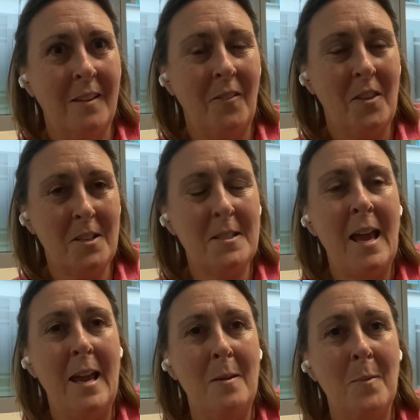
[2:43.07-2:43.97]
the
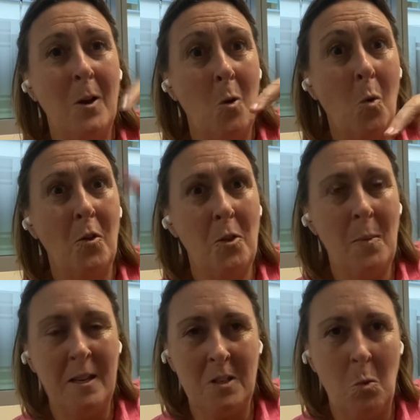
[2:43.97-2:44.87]
same, an author
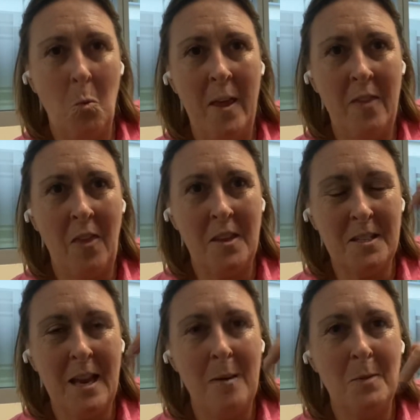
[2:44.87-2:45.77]
makes the weather the
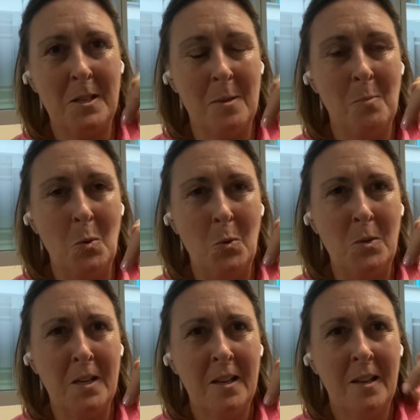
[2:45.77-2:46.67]
same as the
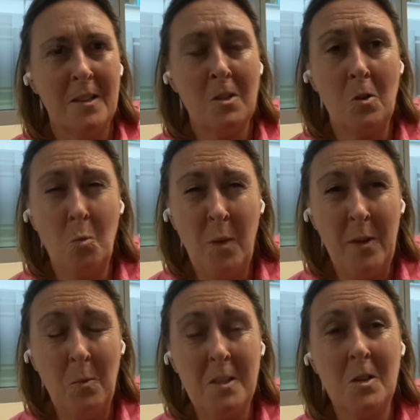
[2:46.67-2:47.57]
mood. So the
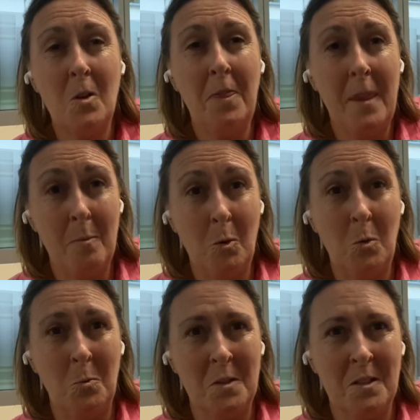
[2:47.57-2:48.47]
weather was good, their
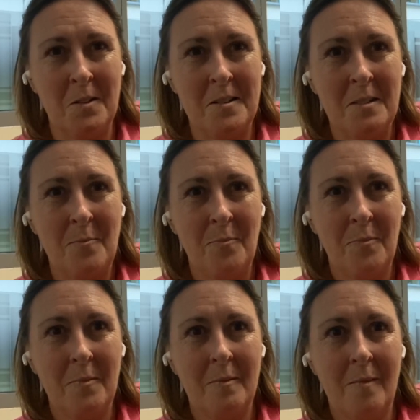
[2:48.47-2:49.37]
mood was good.
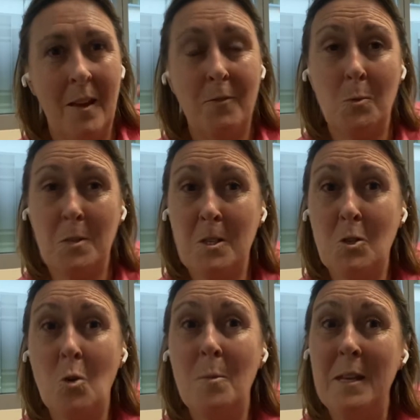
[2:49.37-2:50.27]
If it was
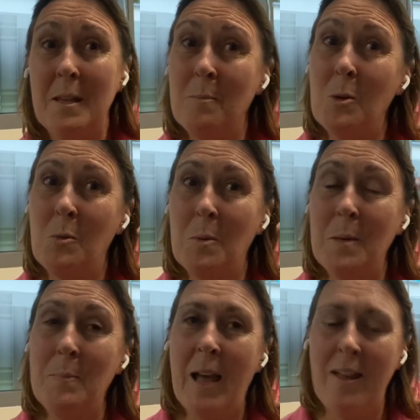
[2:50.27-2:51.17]
stormy, their mood would
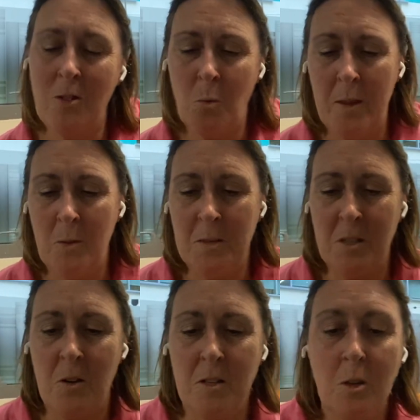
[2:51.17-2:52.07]
be bad. The weather was
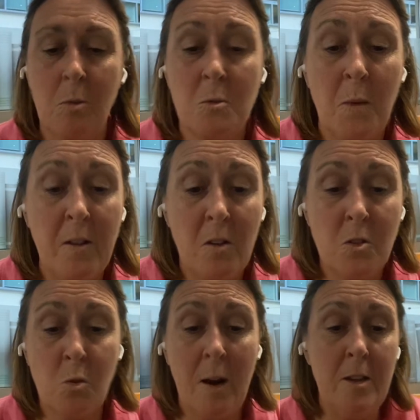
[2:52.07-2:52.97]
good. So it was one of those
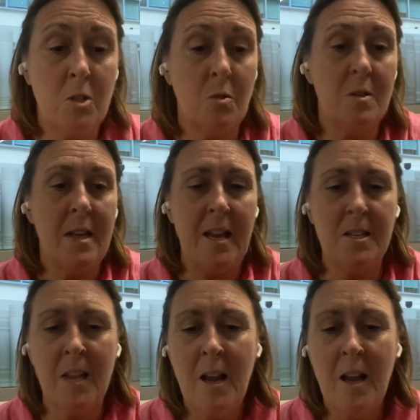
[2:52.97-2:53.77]
great June days